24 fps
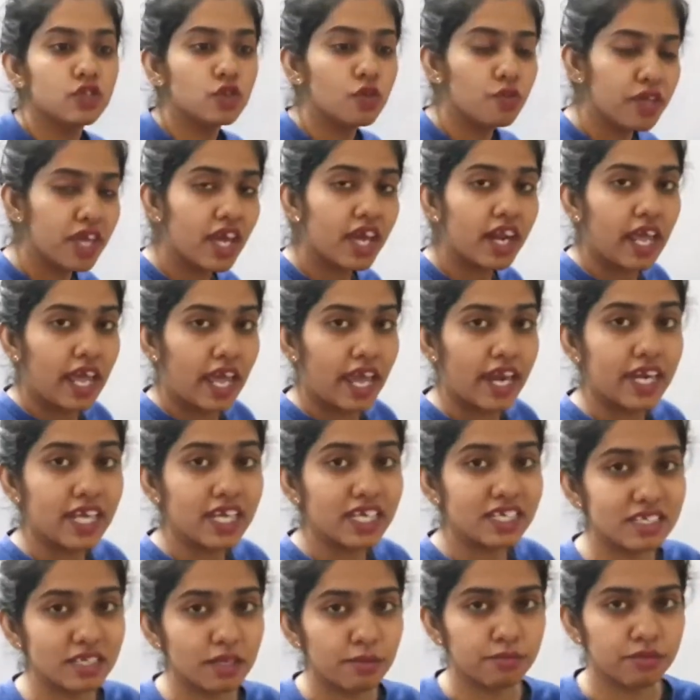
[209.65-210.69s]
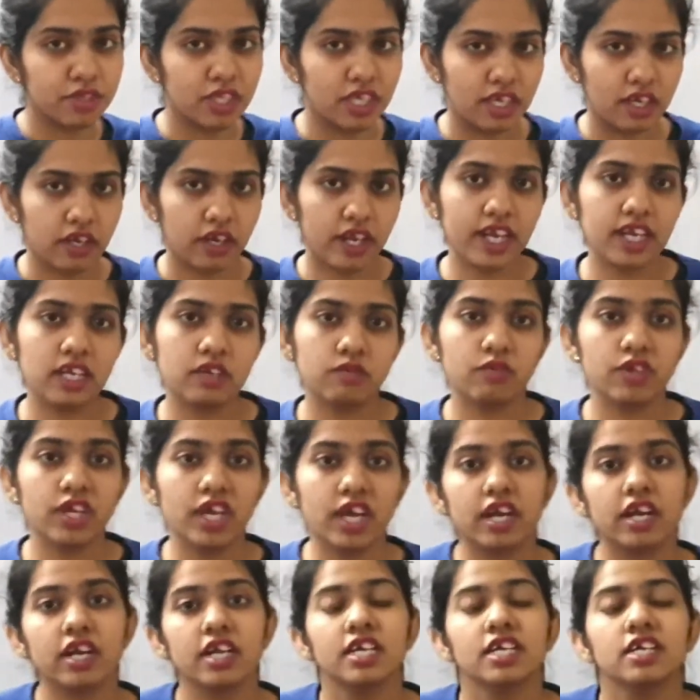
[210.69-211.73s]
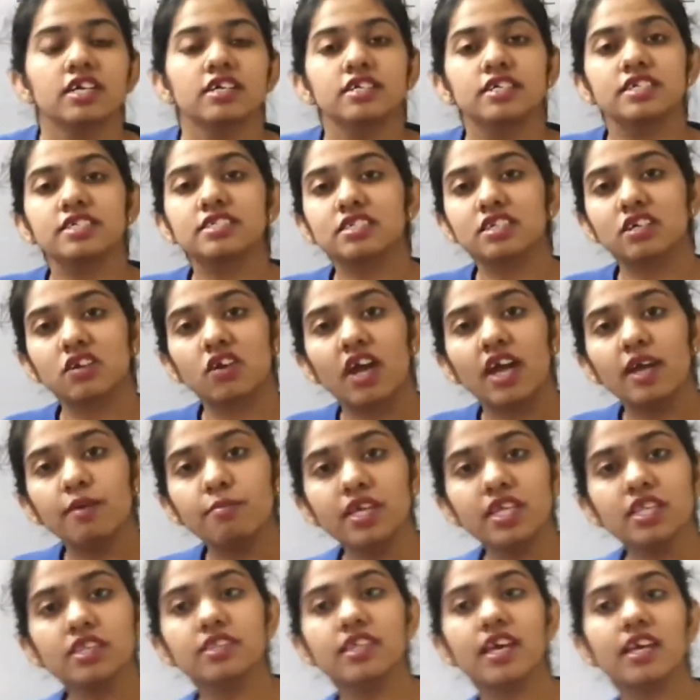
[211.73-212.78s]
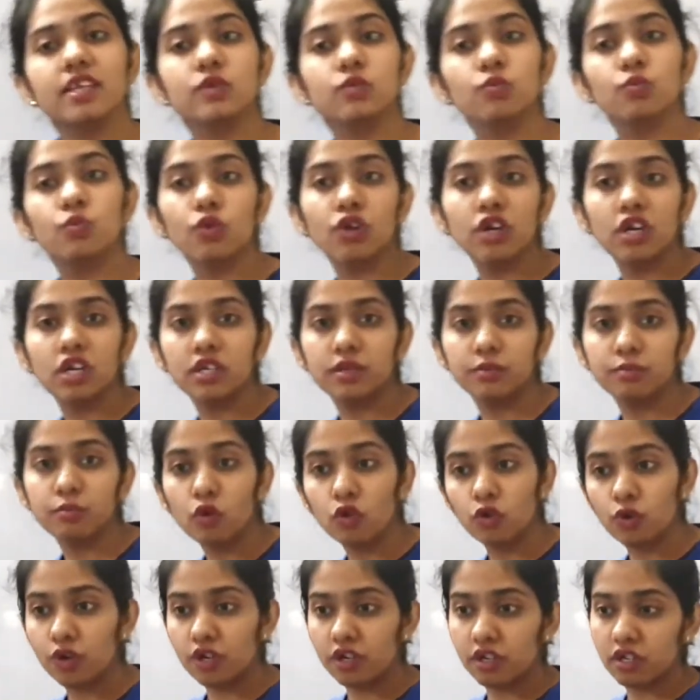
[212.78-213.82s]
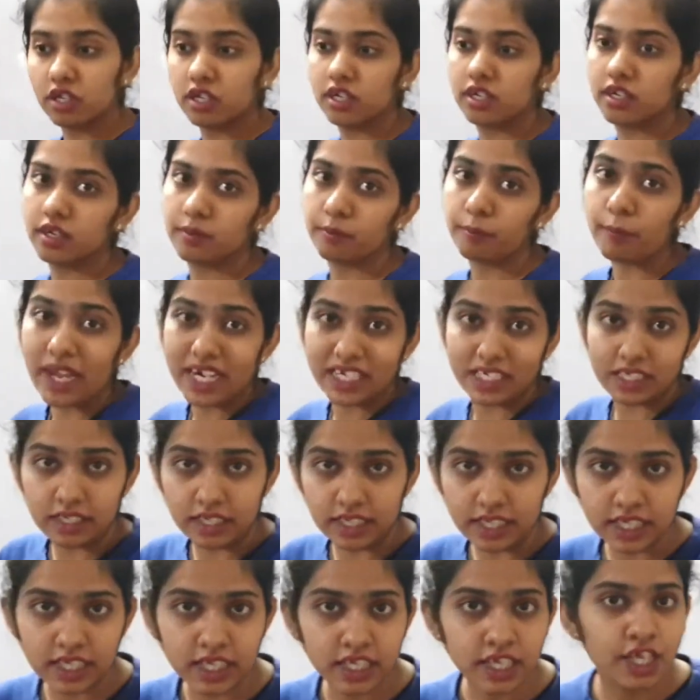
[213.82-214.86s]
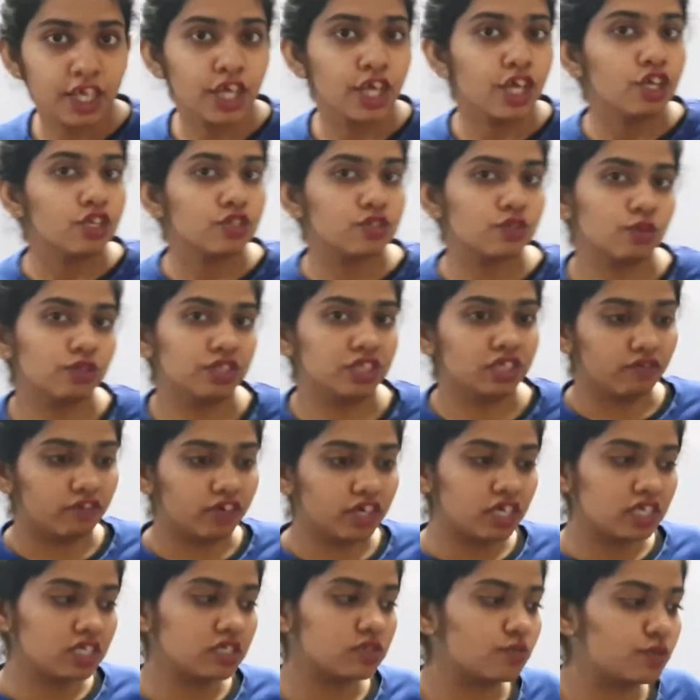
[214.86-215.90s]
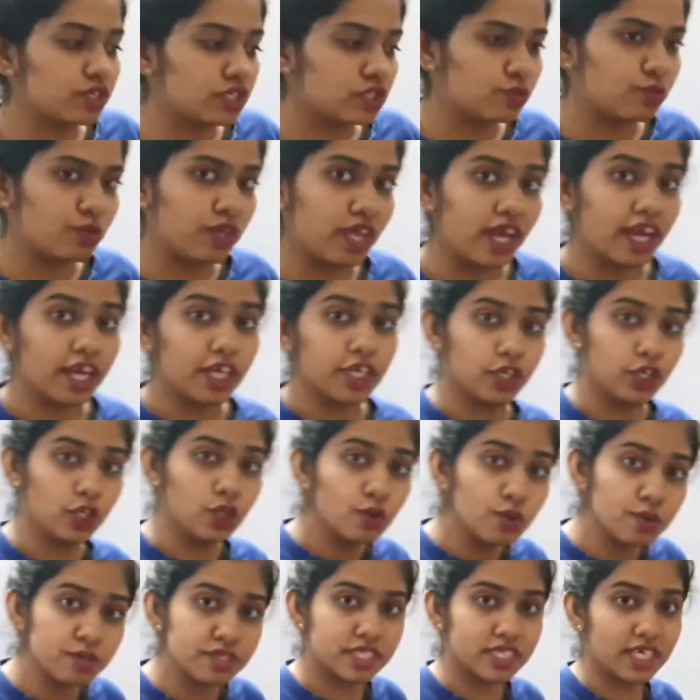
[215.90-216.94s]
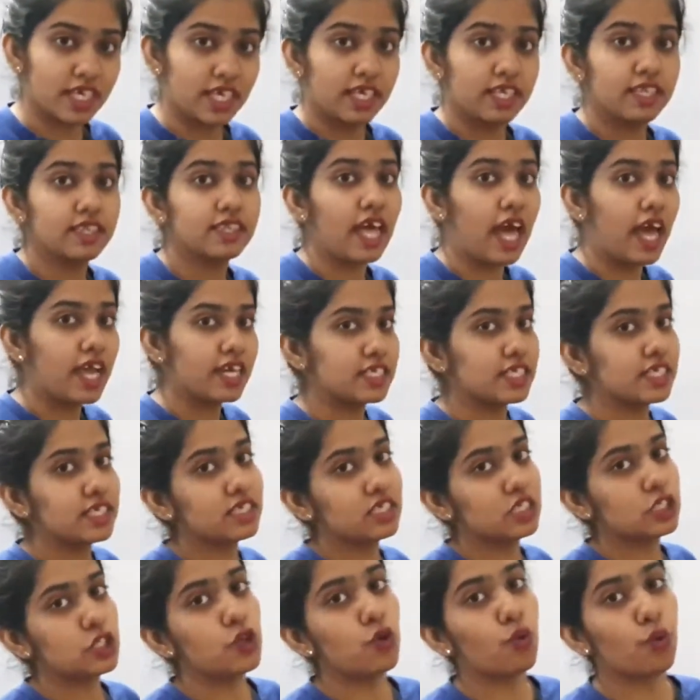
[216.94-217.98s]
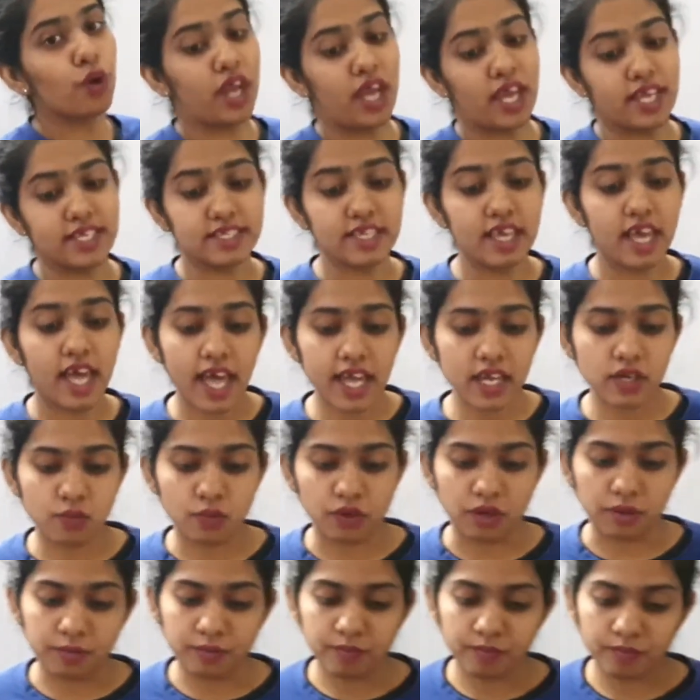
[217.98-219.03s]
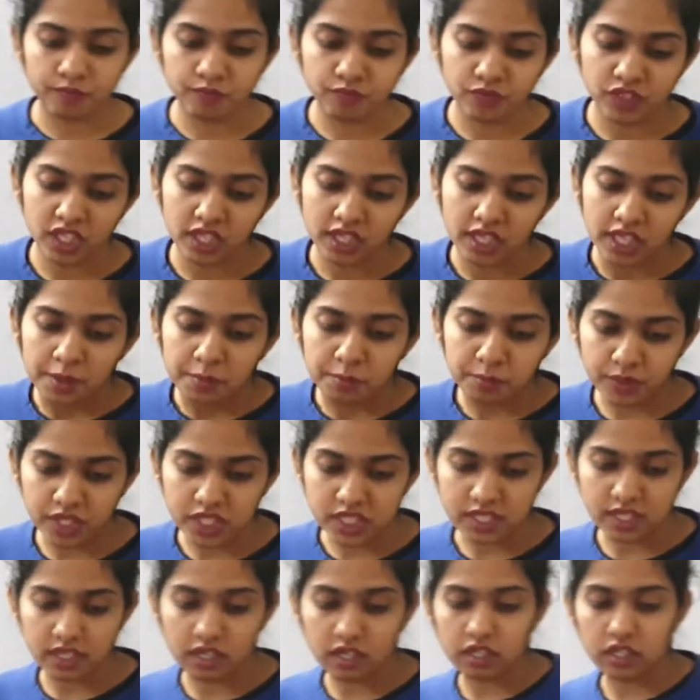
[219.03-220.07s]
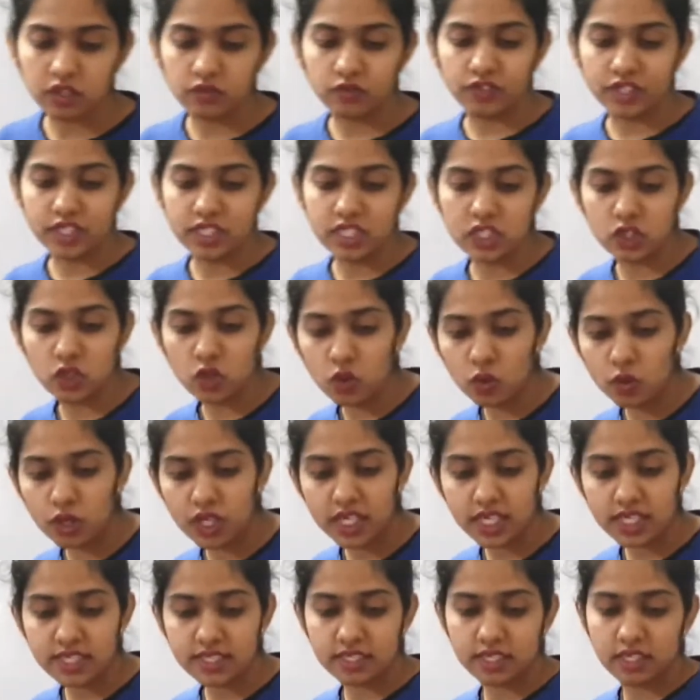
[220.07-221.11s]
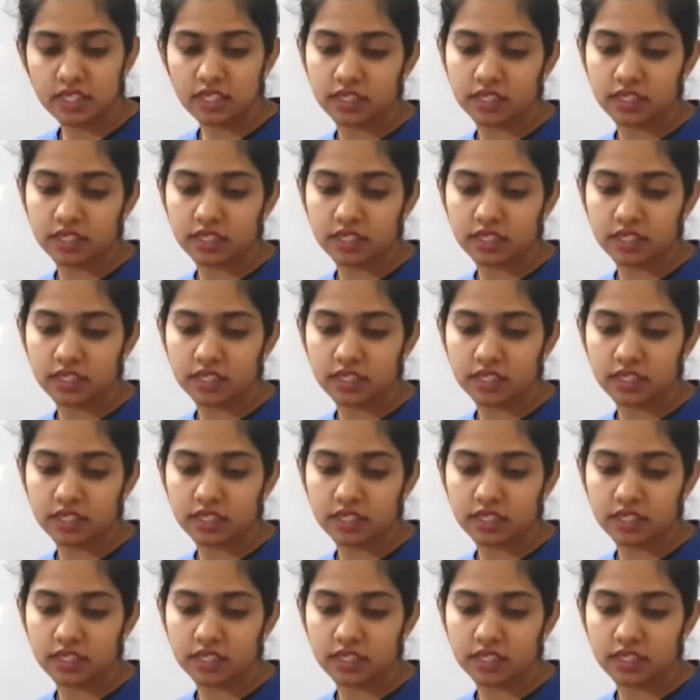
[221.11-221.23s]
So we are adding something, right? We are describing that word more better. So the words which we are using, that is known as an adverb. Means here the word slowly is.